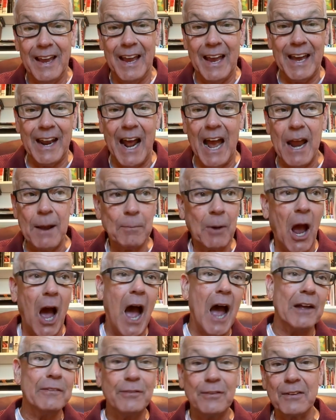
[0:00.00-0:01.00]
And I am
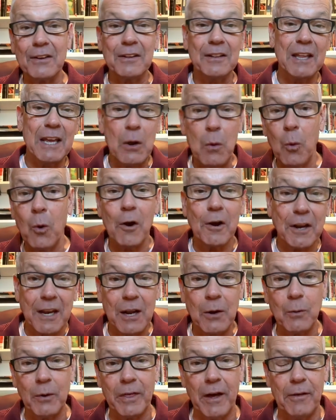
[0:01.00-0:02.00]
constantly
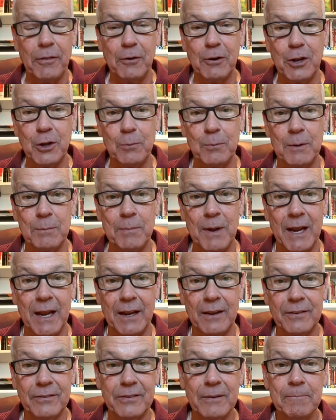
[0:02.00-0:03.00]
working with other human
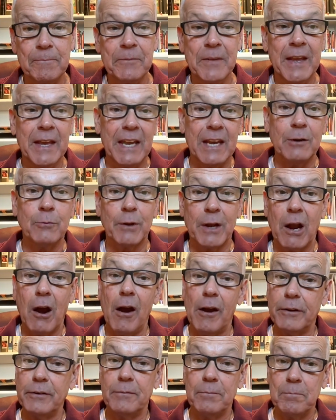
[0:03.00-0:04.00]
beings in
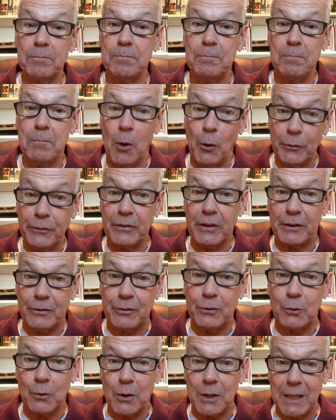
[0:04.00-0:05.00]
regard mostly
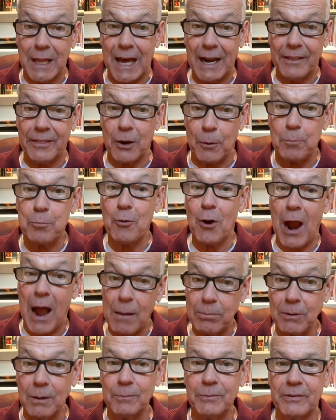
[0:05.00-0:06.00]
to a lot of their
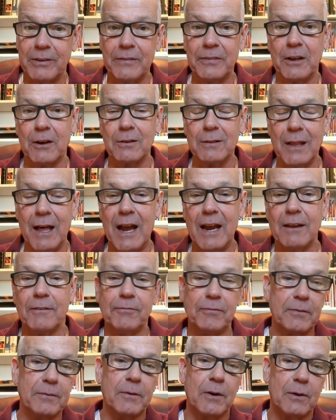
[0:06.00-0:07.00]
problems in their
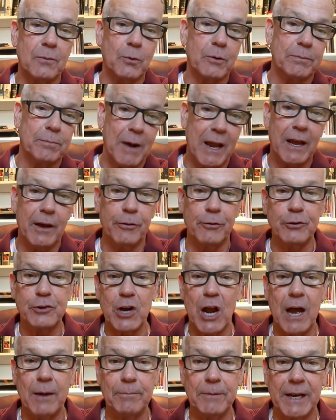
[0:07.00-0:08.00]
life with my other
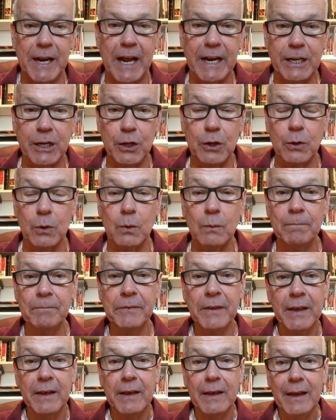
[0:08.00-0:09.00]
job that I do.
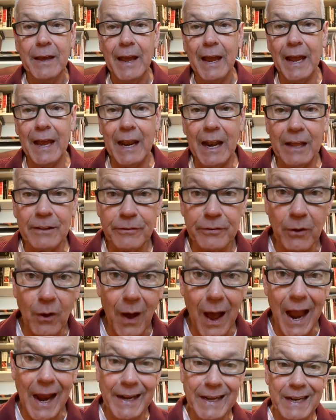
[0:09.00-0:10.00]
And so
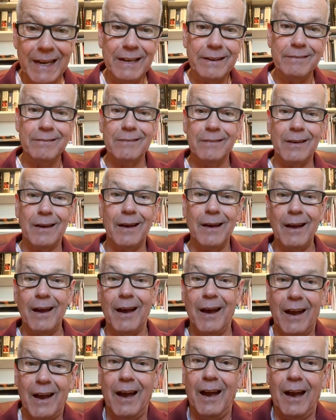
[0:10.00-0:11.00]
I
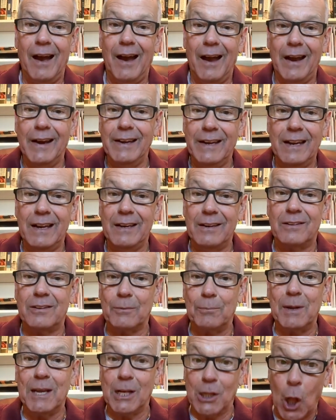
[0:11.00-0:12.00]
need
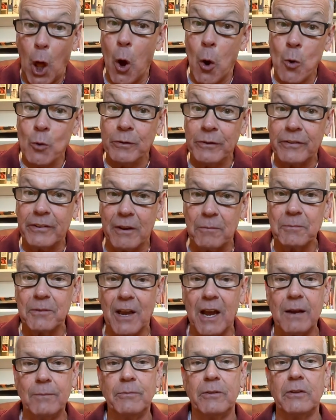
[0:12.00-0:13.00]
to be alone
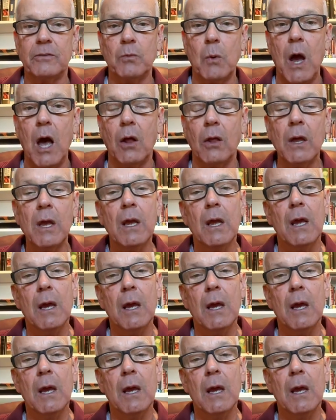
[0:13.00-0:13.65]
sometimes as well.